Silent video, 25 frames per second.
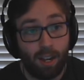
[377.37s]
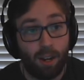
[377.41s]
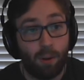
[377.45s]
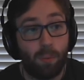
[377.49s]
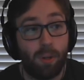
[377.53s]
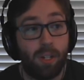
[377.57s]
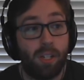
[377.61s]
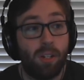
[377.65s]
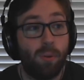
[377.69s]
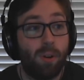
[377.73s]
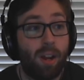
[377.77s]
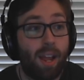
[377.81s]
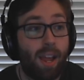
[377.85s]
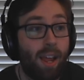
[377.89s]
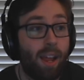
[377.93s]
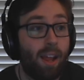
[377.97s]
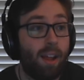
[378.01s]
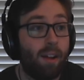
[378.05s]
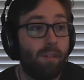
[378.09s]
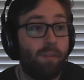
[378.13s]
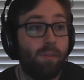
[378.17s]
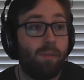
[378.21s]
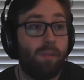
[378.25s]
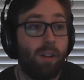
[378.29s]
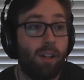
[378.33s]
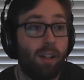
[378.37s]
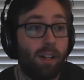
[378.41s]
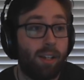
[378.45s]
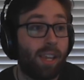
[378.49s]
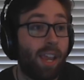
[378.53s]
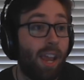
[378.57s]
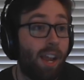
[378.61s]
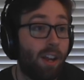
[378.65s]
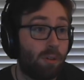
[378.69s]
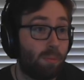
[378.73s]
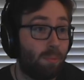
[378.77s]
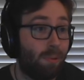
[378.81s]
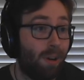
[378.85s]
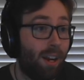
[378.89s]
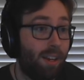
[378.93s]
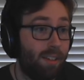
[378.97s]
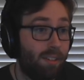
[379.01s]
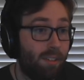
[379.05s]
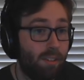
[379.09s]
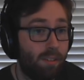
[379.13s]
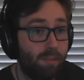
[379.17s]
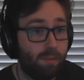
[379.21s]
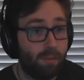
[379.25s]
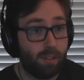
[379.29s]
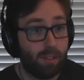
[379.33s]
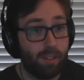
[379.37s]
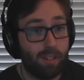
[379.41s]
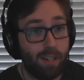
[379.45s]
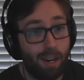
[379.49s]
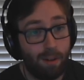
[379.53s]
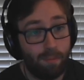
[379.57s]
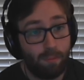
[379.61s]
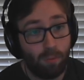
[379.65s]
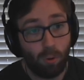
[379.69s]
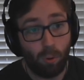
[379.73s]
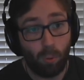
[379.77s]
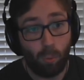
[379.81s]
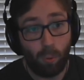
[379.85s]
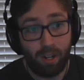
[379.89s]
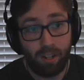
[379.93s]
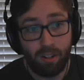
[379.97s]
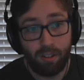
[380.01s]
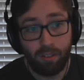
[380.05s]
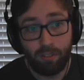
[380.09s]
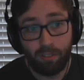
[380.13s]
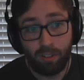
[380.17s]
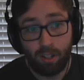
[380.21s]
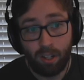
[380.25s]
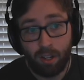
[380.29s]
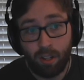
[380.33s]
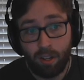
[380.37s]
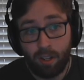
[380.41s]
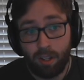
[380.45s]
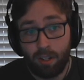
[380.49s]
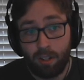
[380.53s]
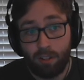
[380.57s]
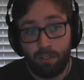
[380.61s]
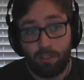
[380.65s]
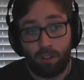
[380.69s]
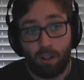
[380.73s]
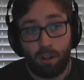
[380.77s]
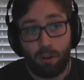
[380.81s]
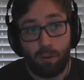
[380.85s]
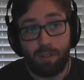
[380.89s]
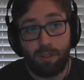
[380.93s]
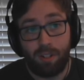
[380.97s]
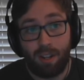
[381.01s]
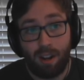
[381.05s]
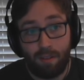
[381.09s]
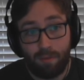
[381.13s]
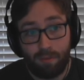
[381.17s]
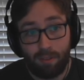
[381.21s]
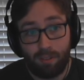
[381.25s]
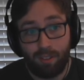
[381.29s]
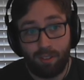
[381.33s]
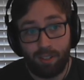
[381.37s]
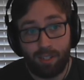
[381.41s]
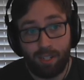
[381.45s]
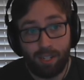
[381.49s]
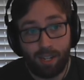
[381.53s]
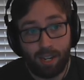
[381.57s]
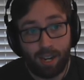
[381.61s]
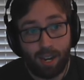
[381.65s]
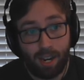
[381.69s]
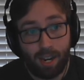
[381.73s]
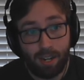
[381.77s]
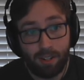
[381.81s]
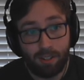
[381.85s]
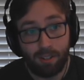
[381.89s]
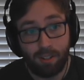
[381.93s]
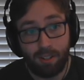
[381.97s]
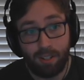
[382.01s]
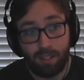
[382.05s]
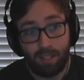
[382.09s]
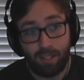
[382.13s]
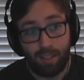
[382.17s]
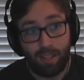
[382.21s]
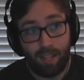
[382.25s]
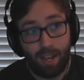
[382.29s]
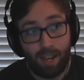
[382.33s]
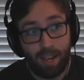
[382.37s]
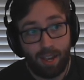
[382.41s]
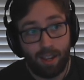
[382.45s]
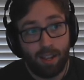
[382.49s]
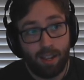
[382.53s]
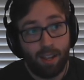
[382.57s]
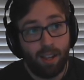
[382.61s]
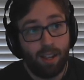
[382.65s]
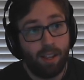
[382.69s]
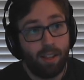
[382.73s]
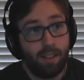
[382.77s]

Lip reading: We do have cash prizes for the top 4 winners, so definitely enter into that.